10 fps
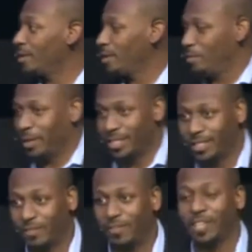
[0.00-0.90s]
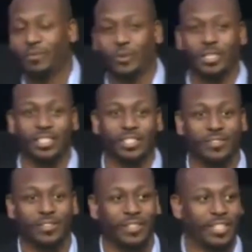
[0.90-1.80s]
But it's the faithfulness
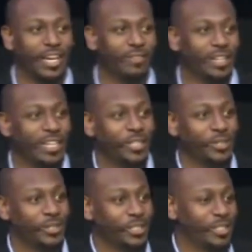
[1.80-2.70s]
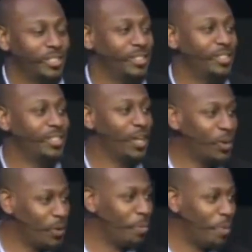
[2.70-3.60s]
of leaders,
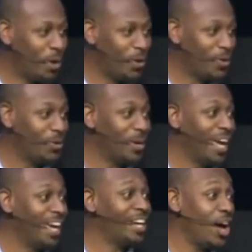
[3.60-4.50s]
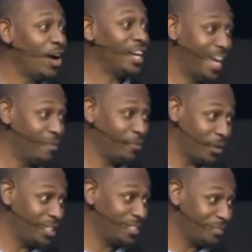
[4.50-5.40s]
Uncle Paul and Aunt Everett.